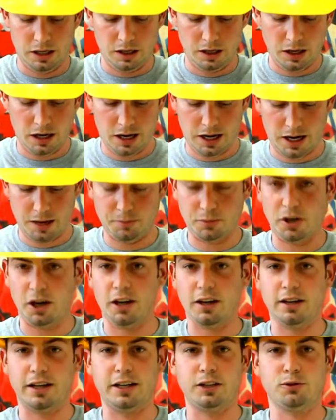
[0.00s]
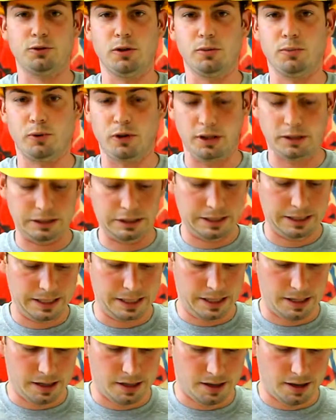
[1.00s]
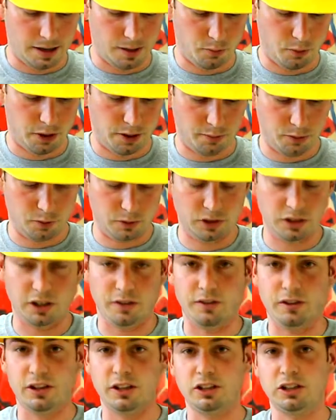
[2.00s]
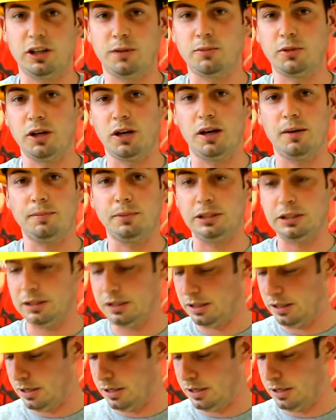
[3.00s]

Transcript: Kind of like a drill press when I'm doing stuff like this sometimes.